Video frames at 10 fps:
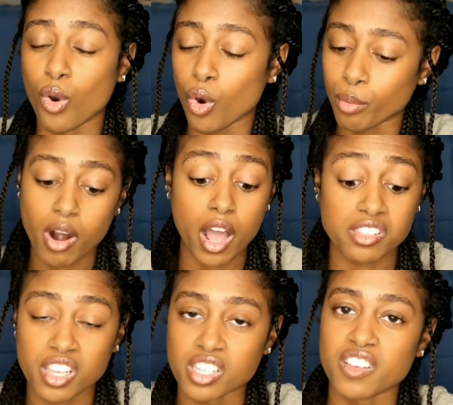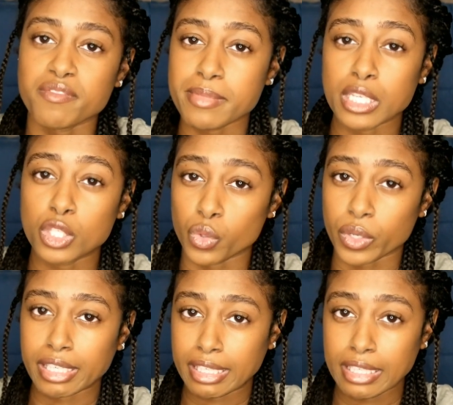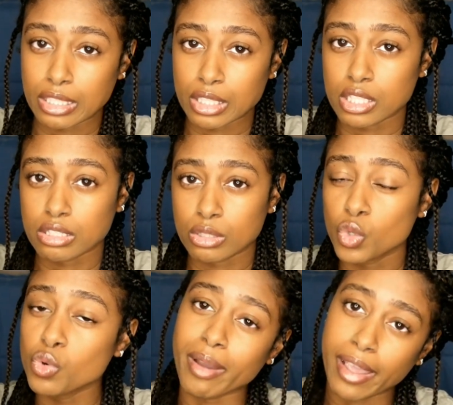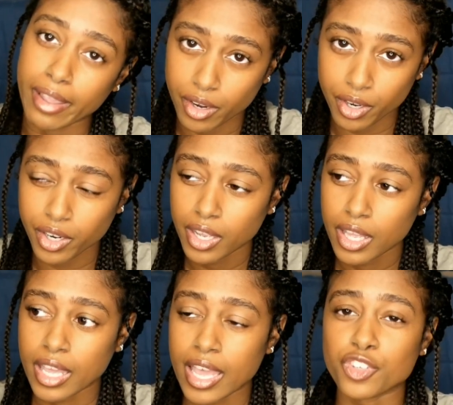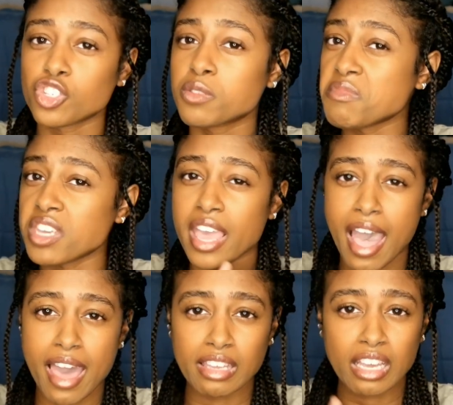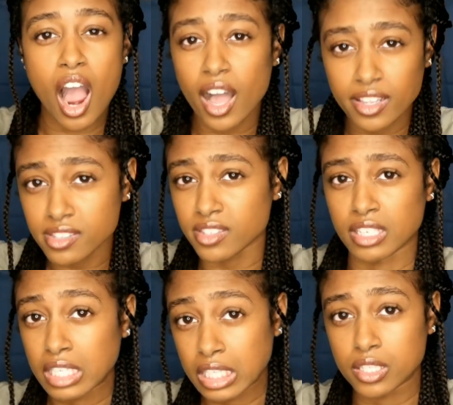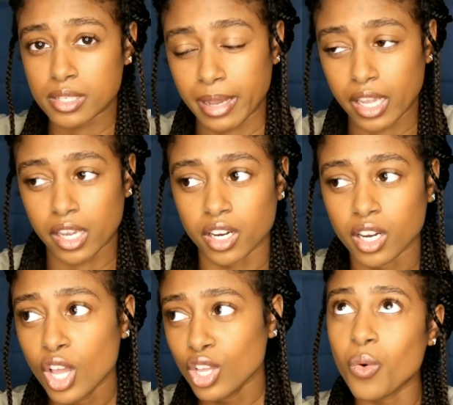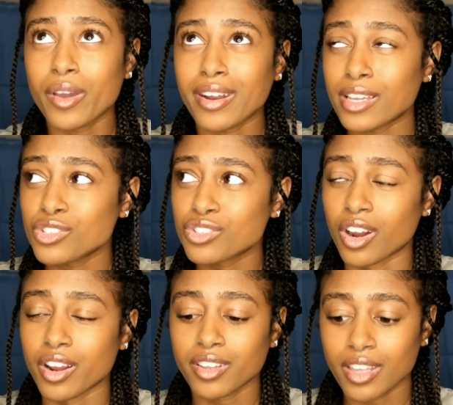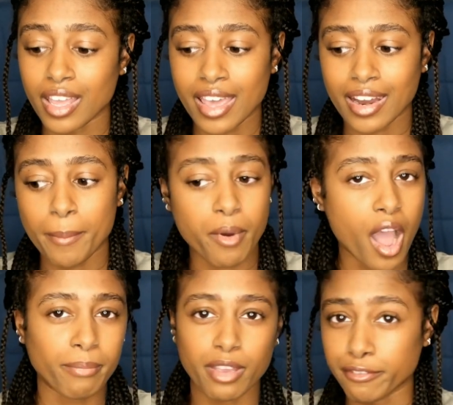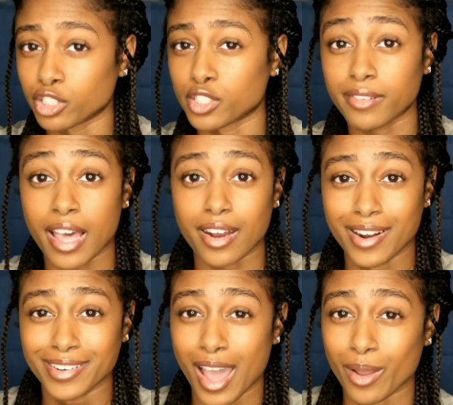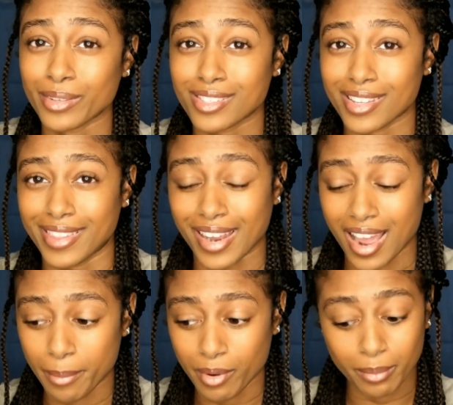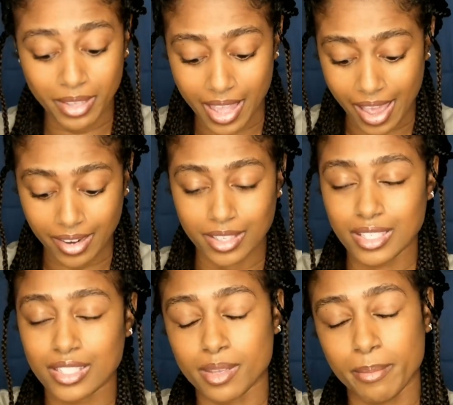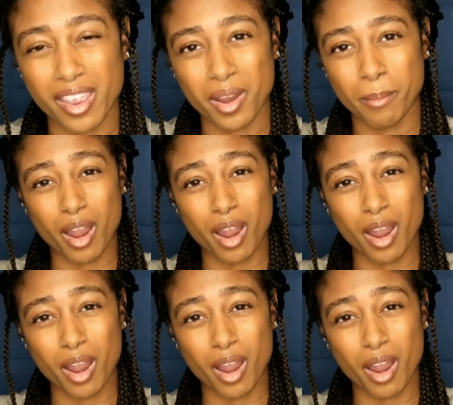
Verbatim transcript: whole process of me doing heat to my hair and just me adding constant heat to my hair. So when I started and I bought my first flat iron, I would say that I probably added heat to my hair